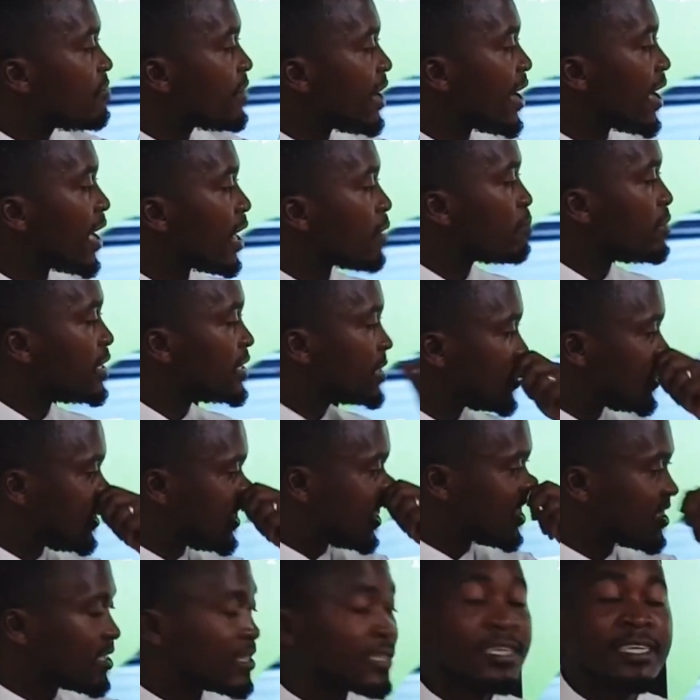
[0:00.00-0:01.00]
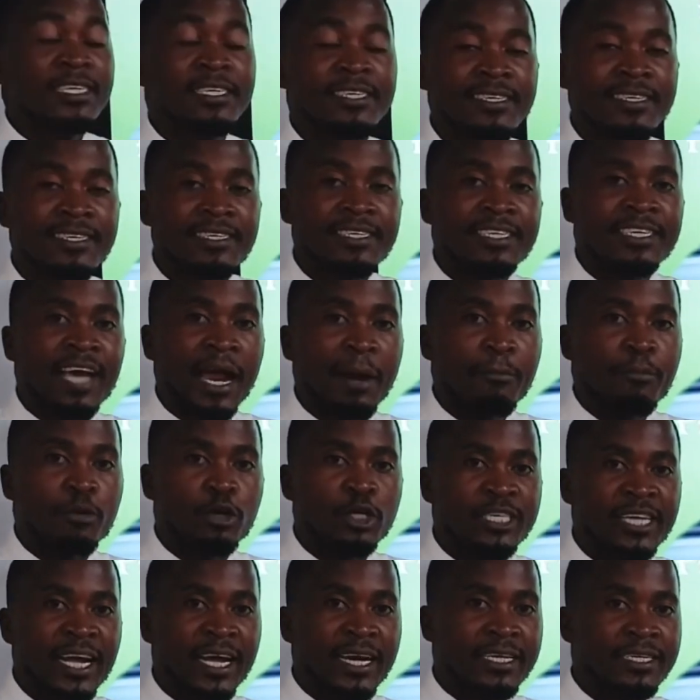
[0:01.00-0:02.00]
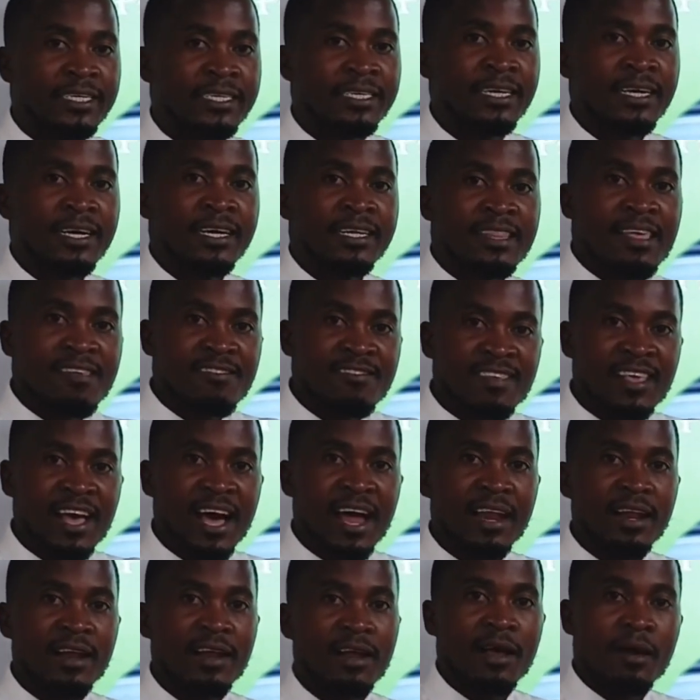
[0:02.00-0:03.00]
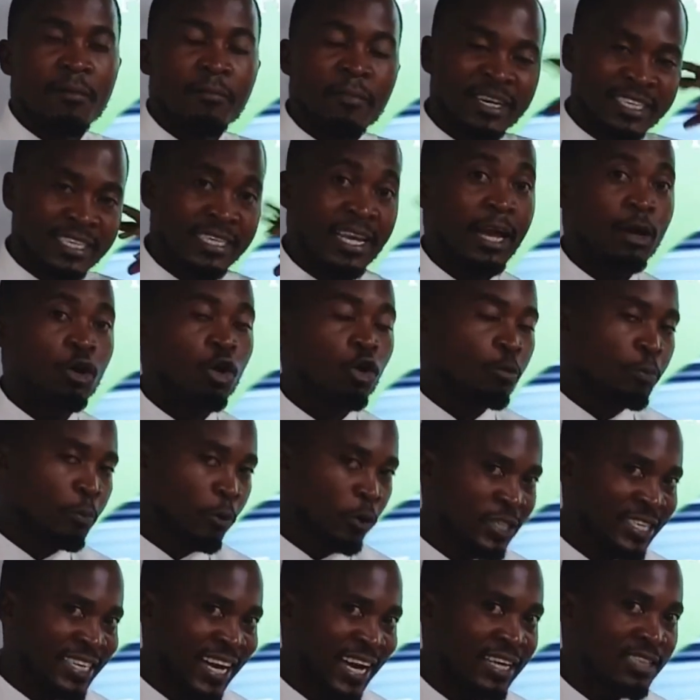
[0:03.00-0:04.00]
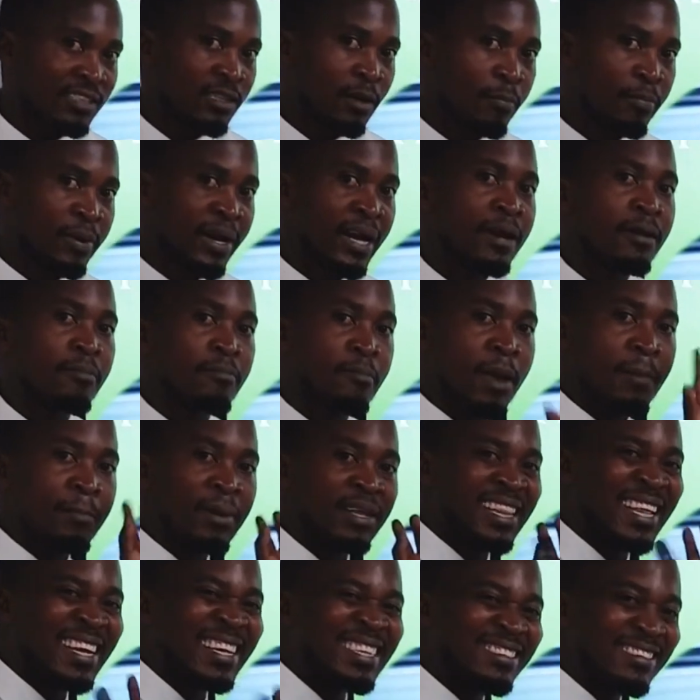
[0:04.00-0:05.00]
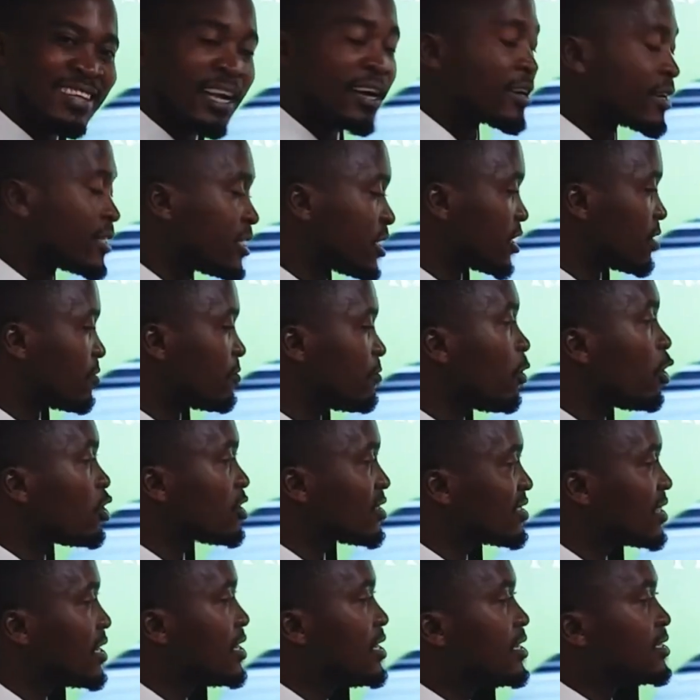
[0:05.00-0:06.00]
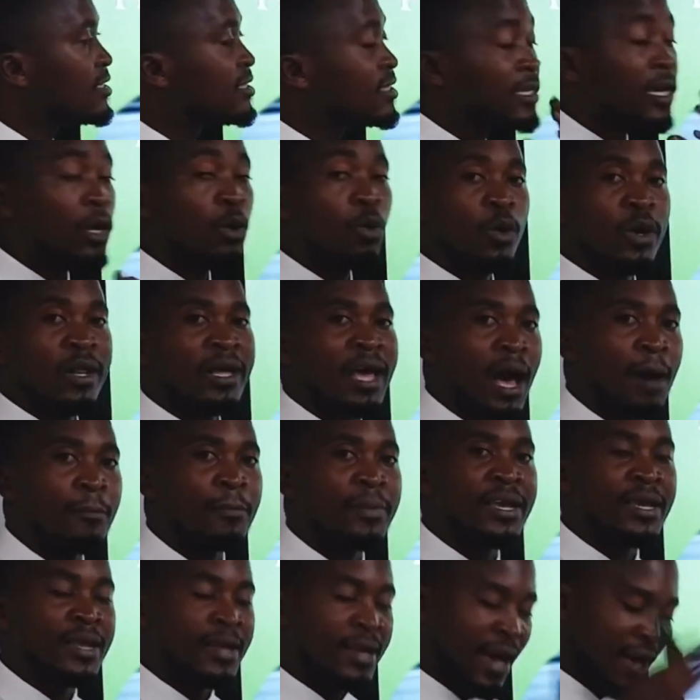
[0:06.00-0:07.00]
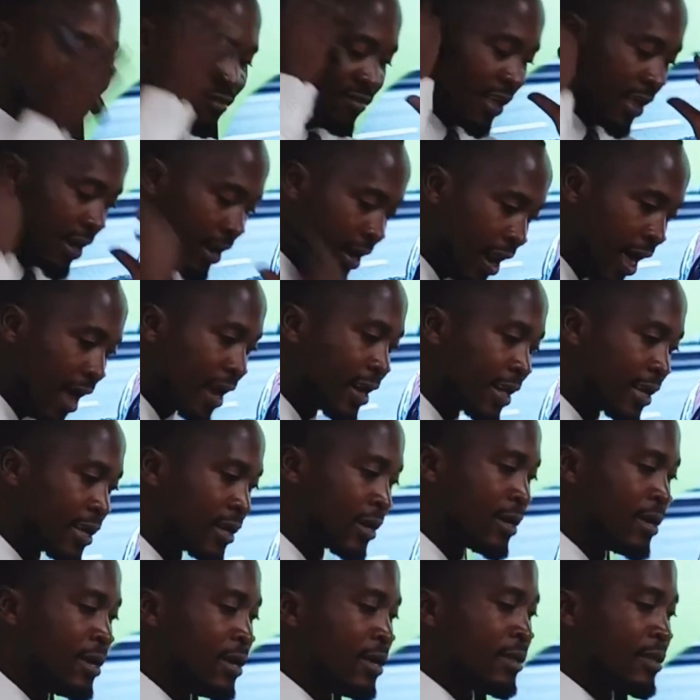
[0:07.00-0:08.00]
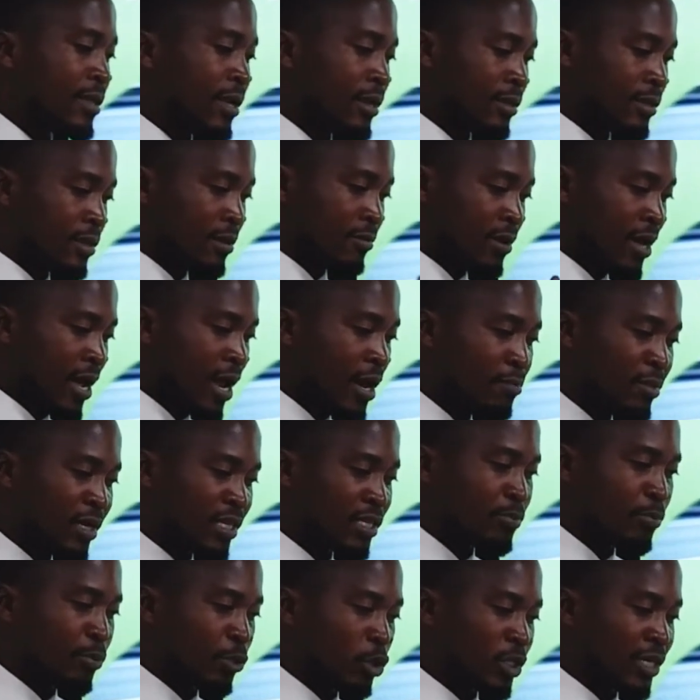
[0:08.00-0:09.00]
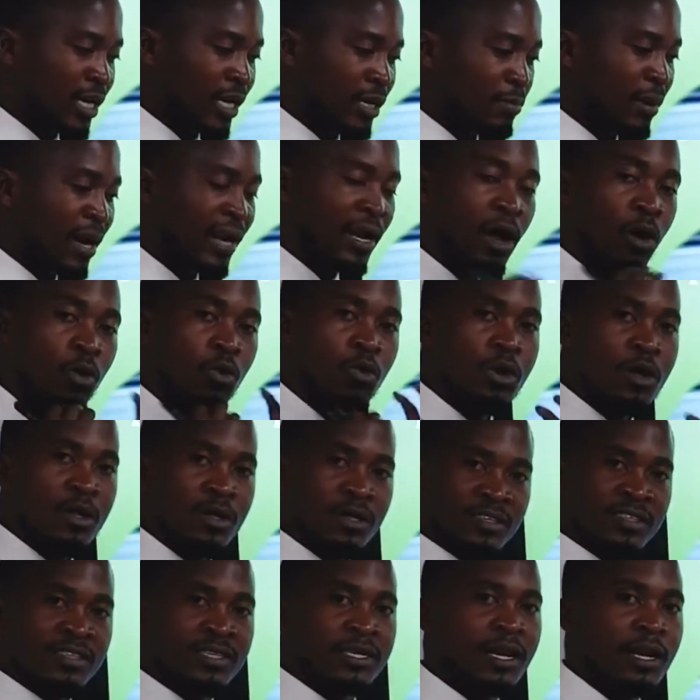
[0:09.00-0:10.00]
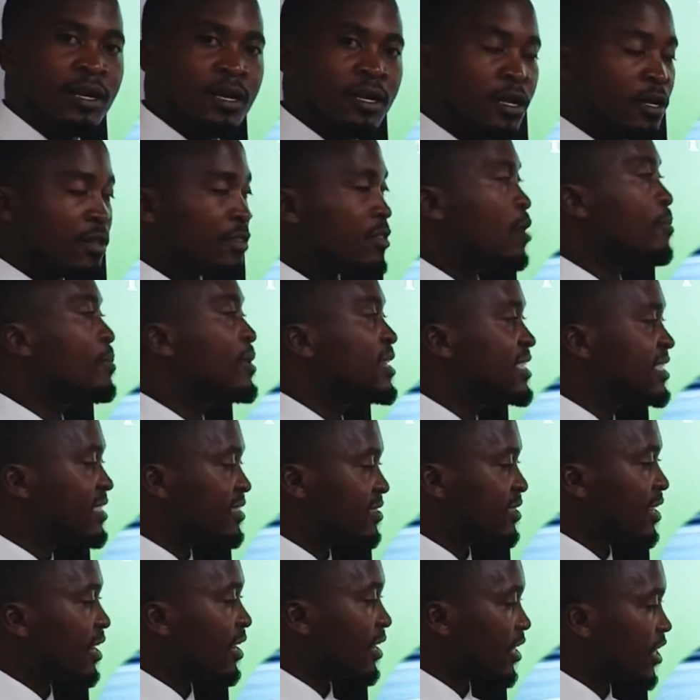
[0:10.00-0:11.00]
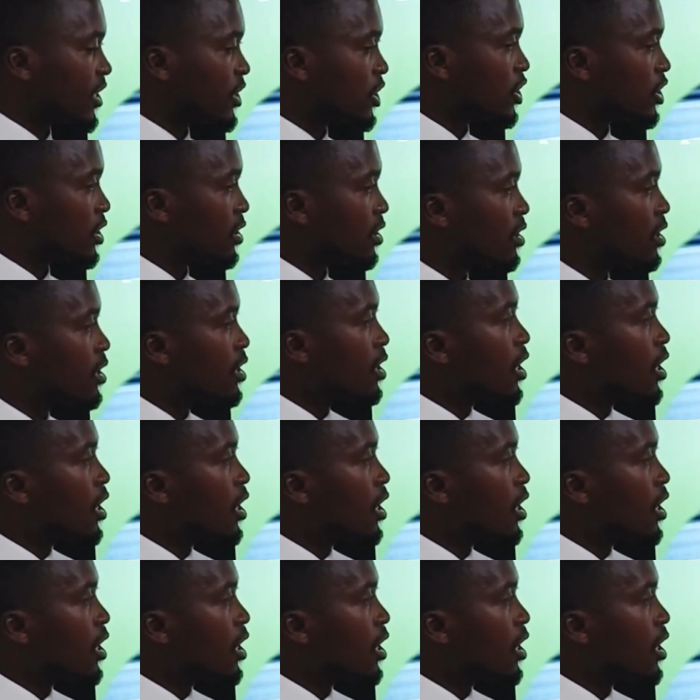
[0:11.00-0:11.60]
a helmet, yes, it can protect the skull, but cannot protect the brain. Remember, the deceleration force still will come in as they're landing. Then the helmet protect, but now still there'll be deceleration